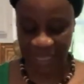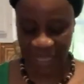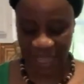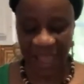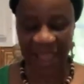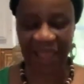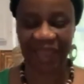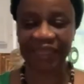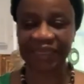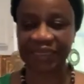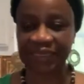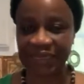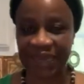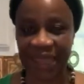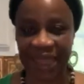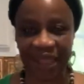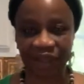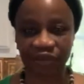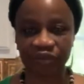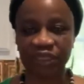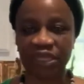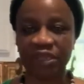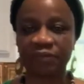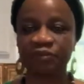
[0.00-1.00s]
I
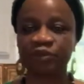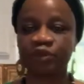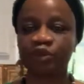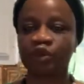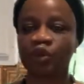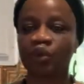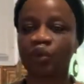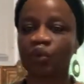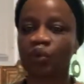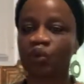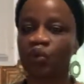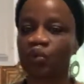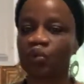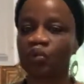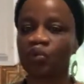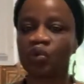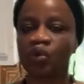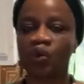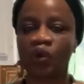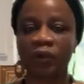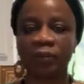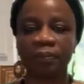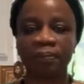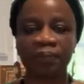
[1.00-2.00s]
allow them to cool
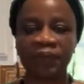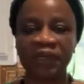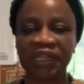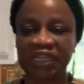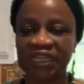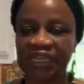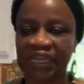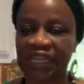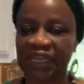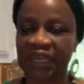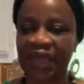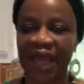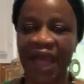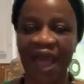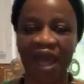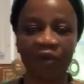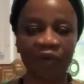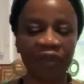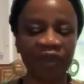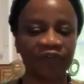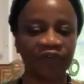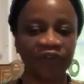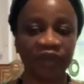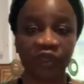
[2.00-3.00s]
completely.
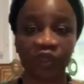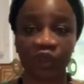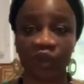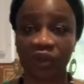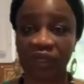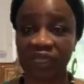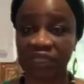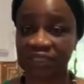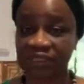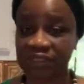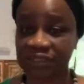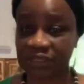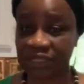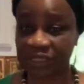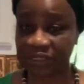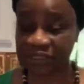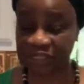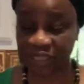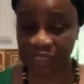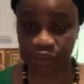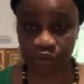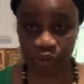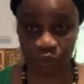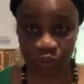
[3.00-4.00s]
However long they
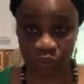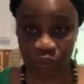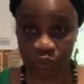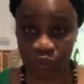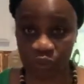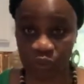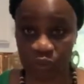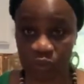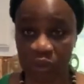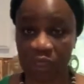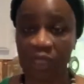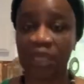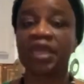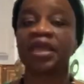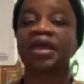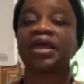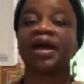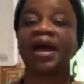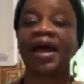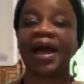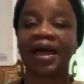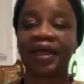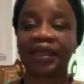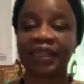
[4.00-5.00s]
take to cool,
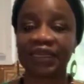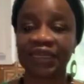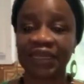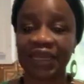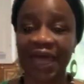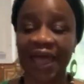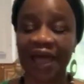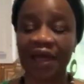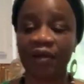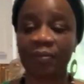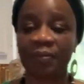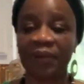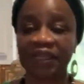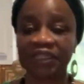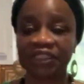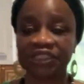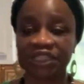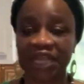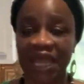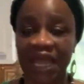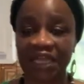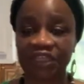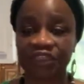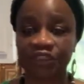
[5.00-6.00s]
I allow my
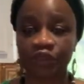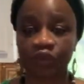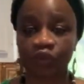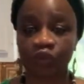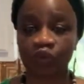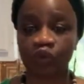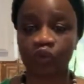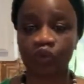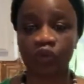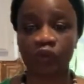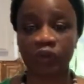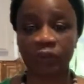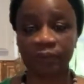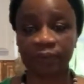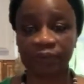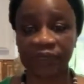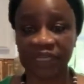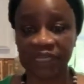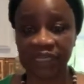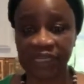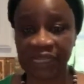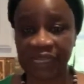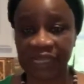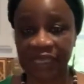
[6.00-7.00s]
jars to cool
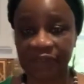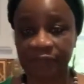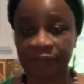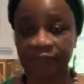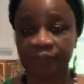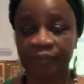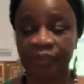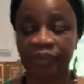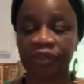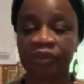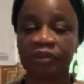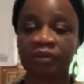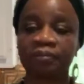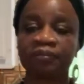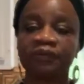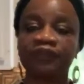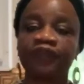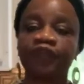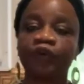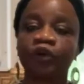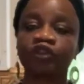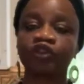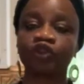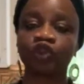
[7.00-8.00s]
completely
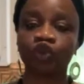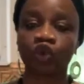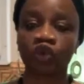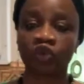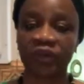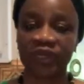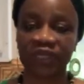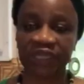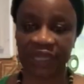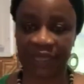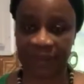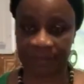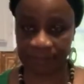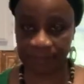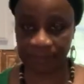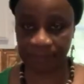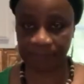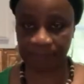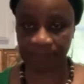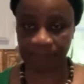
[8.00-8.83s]
before storing them.